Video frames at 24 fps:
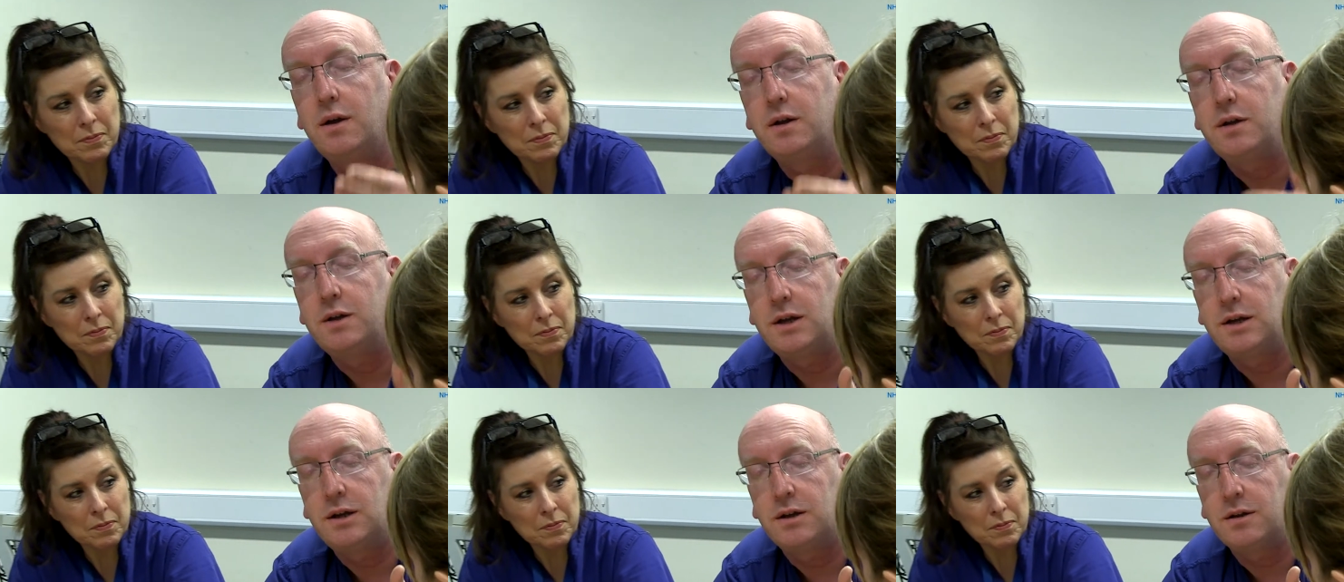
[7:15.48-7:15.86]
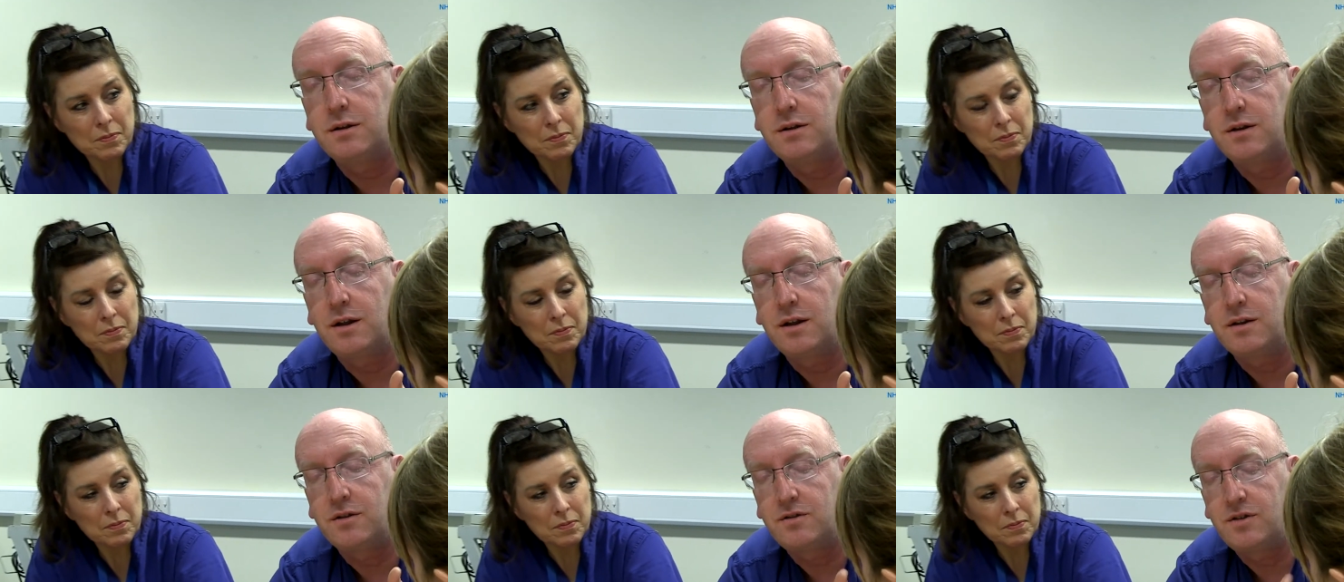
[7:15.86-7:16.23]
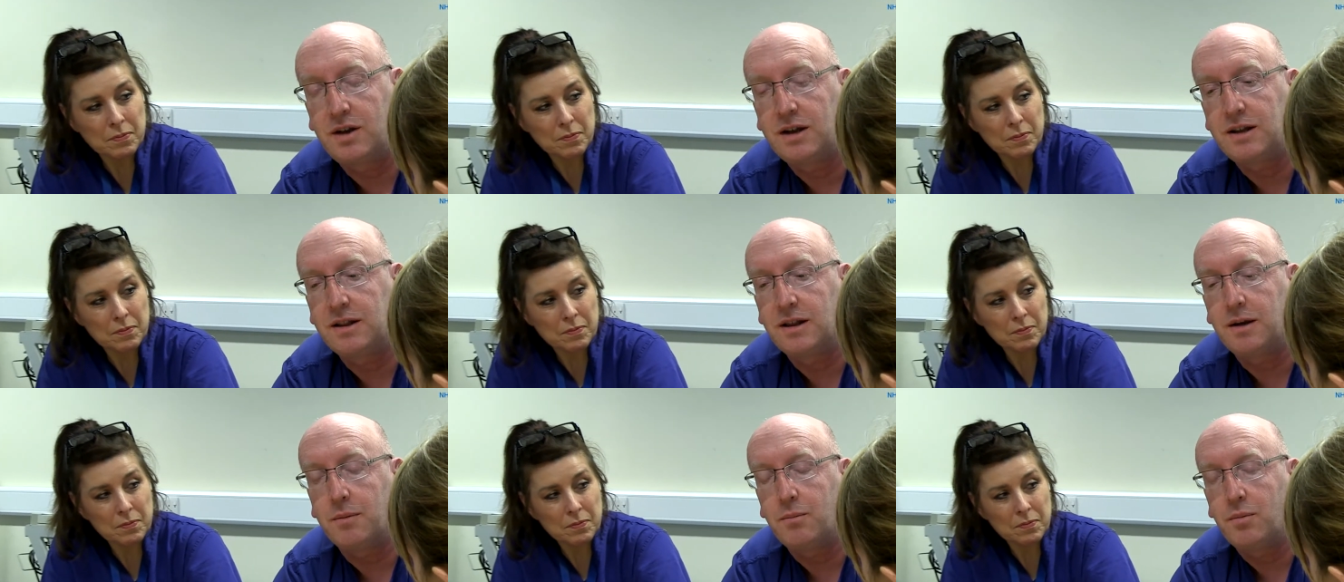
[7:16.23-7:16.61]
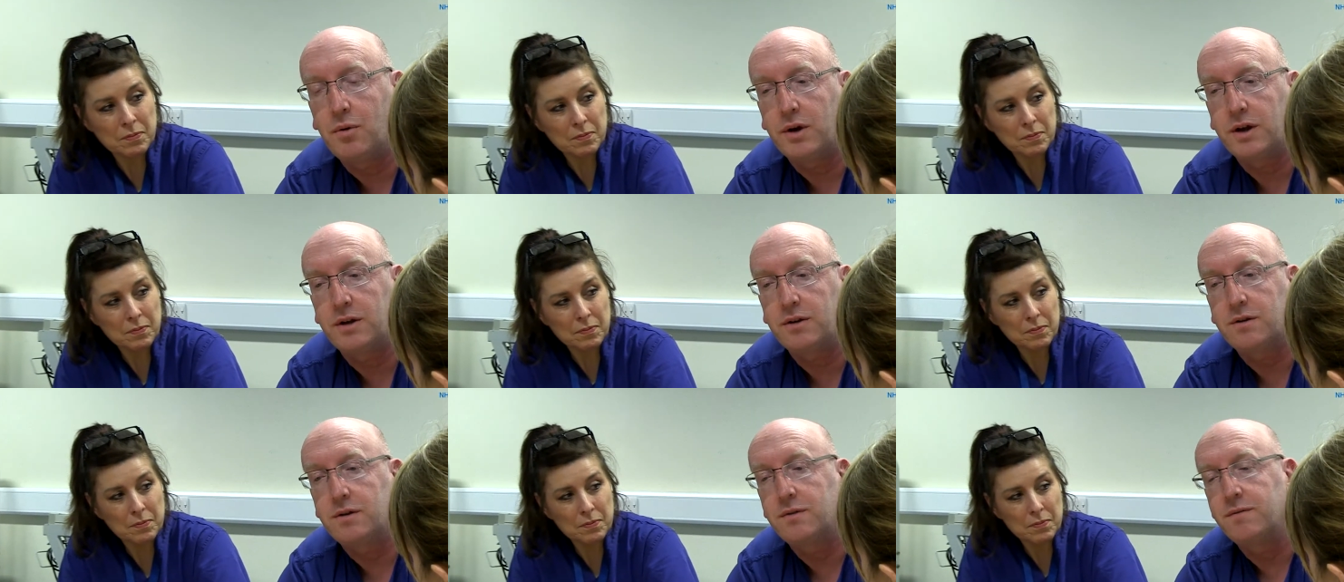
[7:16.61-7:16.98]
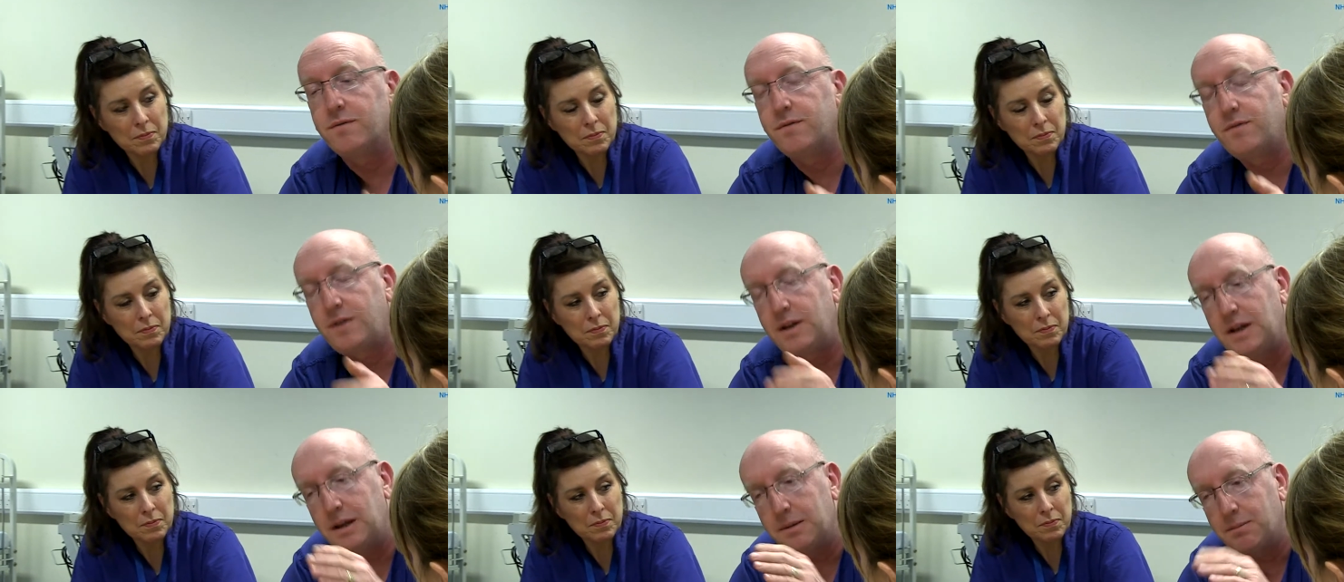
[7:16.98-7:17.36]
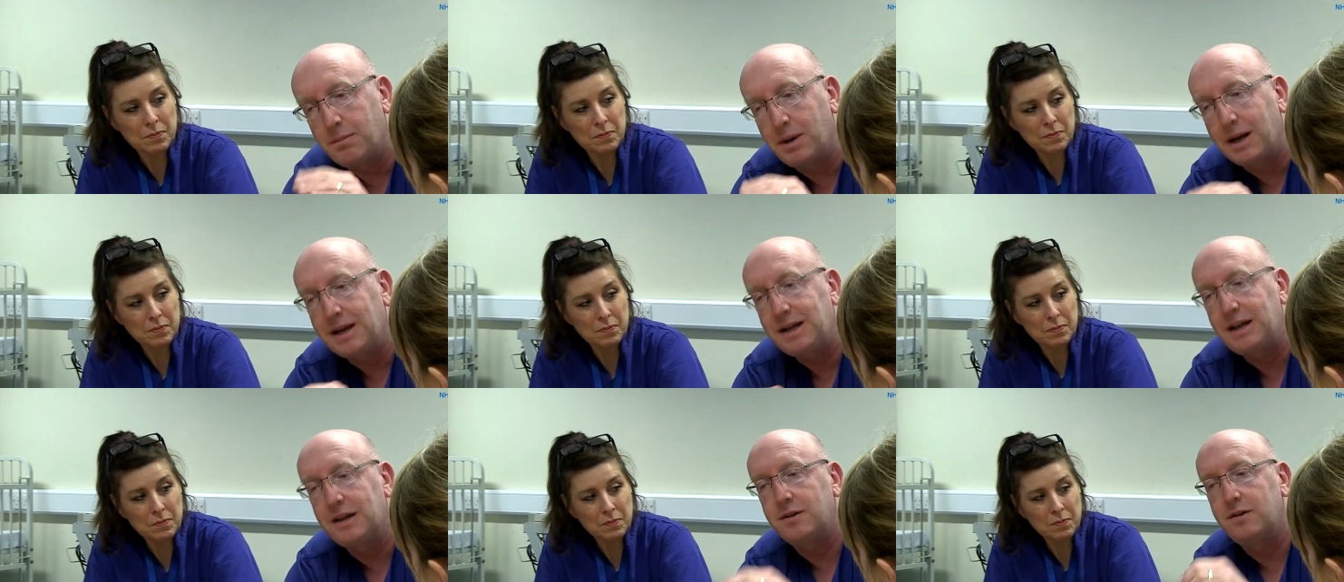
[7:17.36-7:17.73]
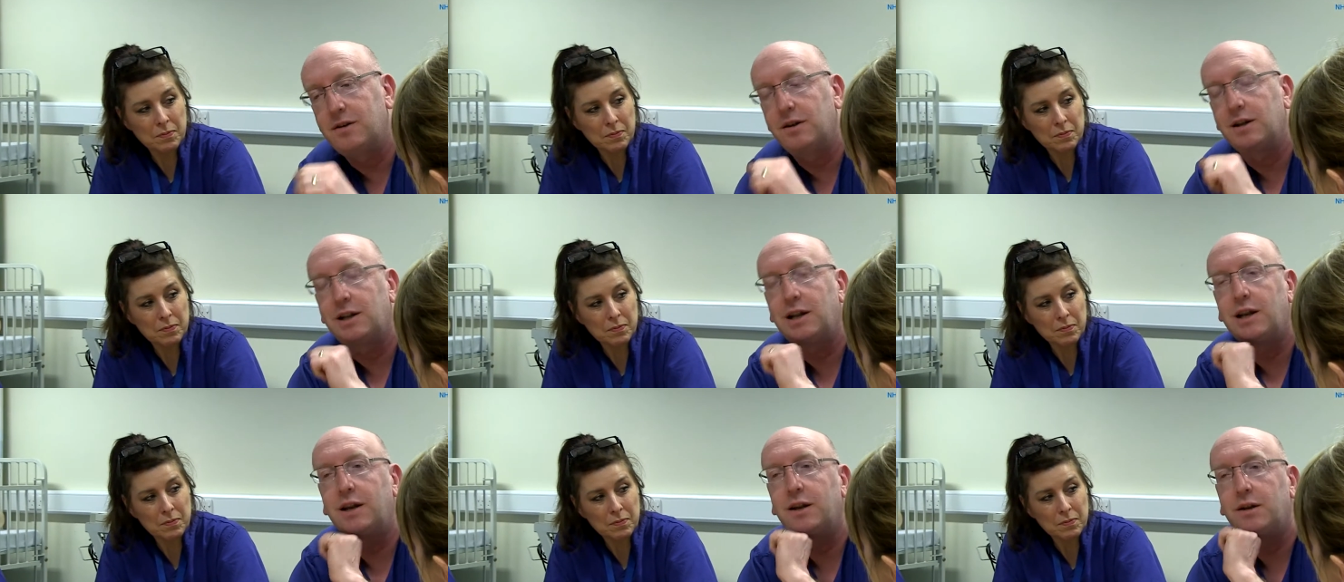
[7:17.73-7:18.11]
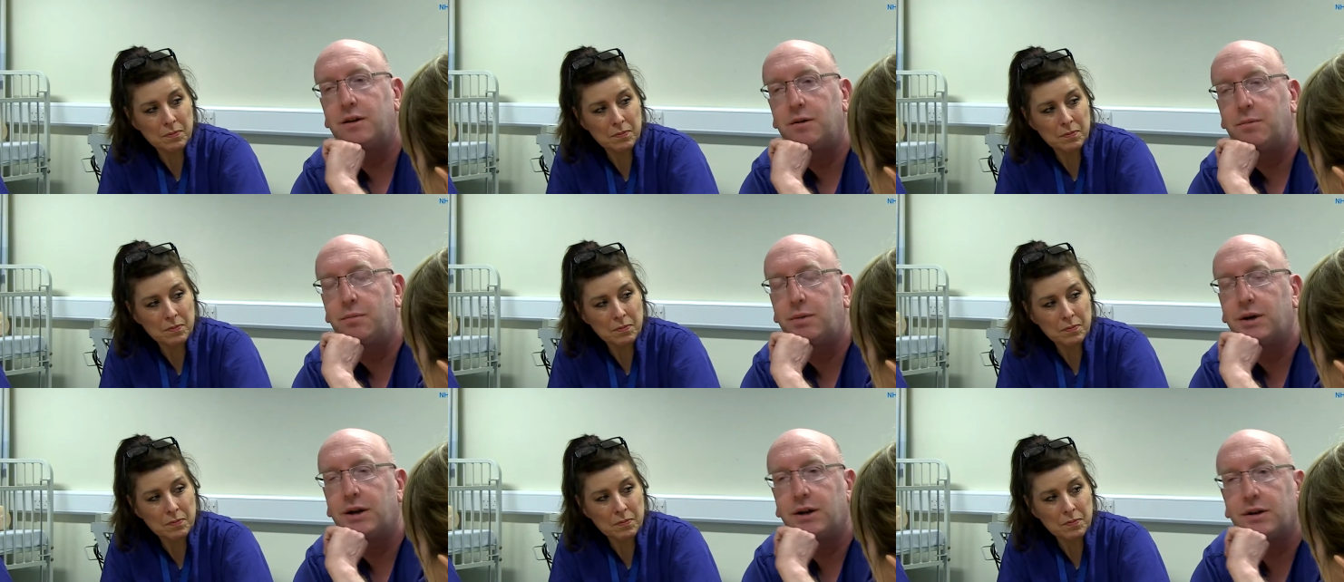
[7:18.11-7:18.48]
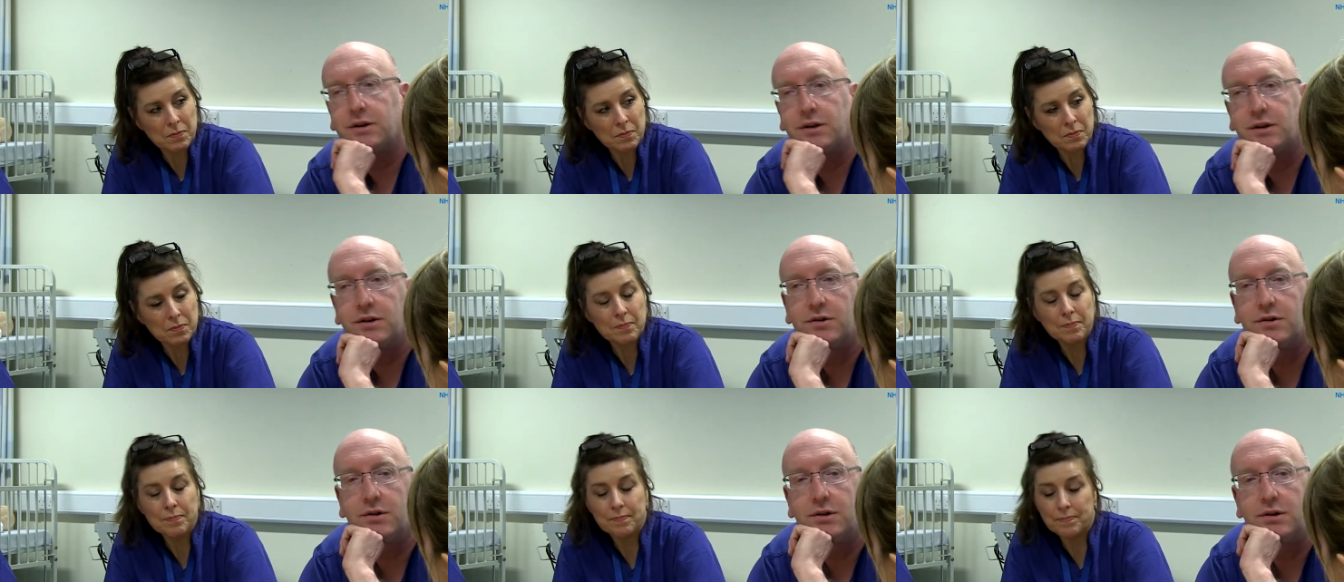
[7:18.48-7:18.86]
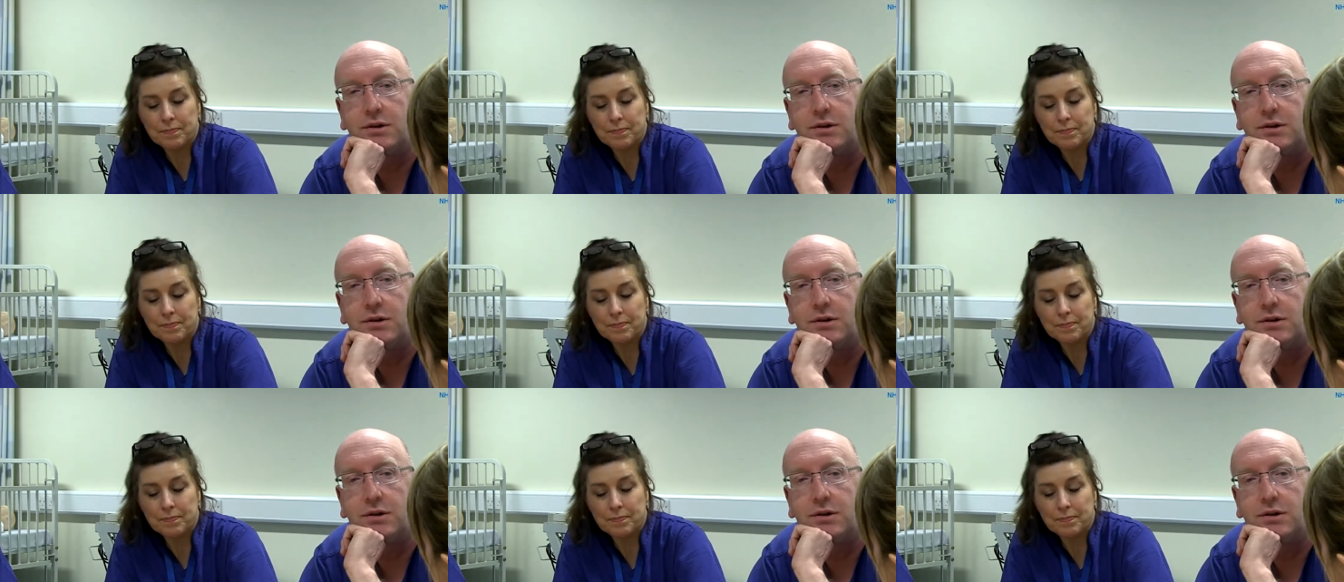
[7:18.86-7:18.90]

Speaker 1: You can then take that point and feed it back into your clinical practice.